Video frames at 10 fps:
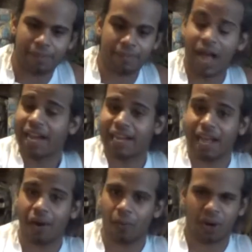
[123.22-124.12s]
up. I get
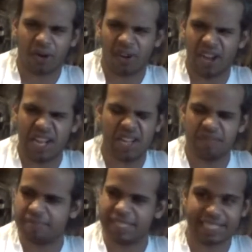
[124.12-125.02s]
out of work
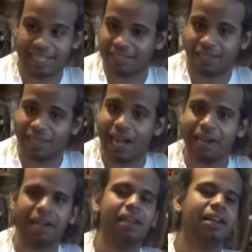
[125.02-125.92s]
around 6
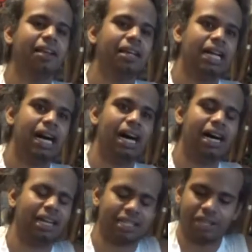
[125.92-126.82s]
o'clock.
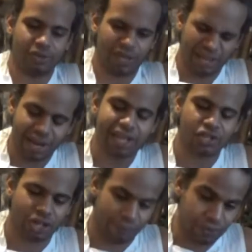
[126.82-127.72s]
Cause I do like a
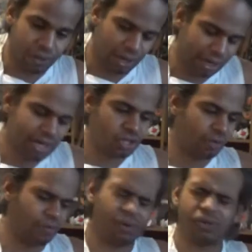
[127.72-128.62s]
night shift,
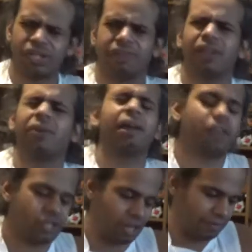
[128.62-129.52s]
funeral shift,
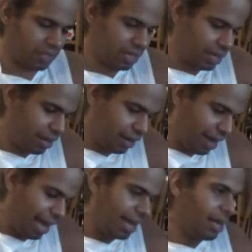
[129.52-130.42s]
graveyard shift.
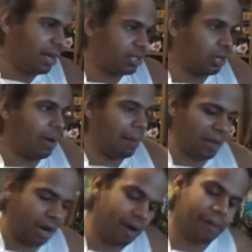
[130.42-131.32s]
And so I'm
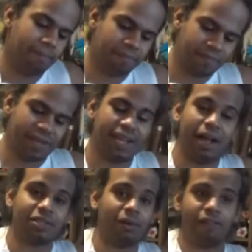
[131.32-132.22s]
like, all right.
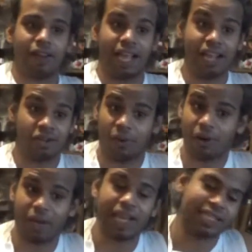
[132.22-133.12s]
I told my father, like, hey, do you
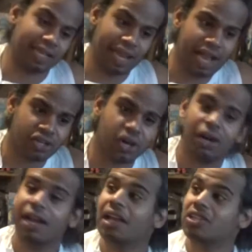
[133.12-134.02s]
wanna go get it? He's like, yeah,
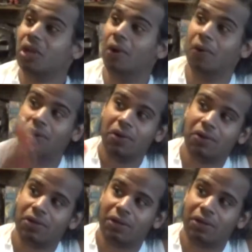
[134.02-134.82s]
sure. So